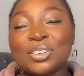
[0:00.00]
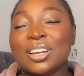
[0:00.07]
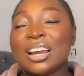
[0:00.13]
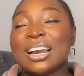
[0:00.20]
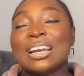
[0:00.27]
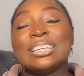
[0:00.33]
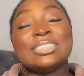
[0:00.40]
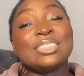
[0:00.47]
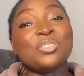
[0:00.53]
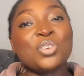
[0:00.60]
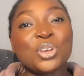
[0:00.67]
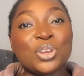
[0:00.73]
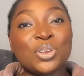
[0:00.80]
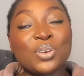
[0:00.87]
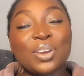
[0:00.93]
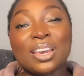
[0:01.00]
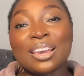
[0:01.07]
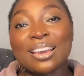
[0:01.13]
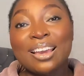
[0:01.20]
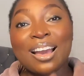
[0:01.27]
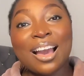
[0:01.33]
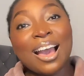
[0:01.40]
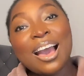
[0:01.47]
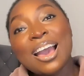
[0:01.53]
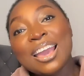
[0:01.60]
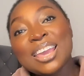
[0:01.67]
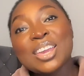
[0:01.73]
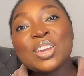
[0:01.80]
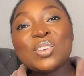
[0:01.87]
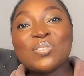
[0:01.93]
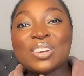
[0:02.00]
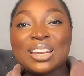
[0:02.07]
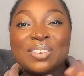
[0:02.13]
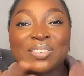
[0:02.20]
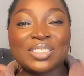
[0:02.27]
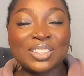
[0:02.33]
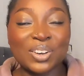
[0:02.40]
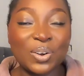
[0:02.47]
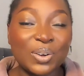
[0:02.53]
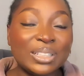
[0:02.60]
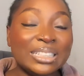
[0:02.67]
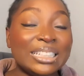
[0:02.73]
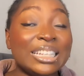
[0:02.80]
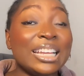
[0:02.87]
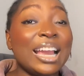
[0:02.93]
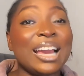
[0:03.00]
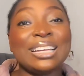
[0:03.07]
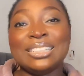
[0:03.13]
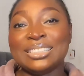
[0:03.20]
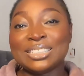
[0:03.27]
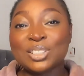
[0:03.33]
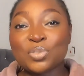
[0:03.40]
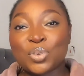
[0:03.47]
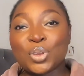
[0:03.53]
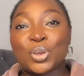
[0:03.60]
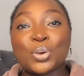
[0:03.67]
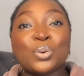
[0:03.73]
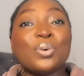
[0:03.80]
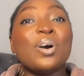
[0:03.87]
Guys, if you're new here, hi, my name is Onyi, and in this video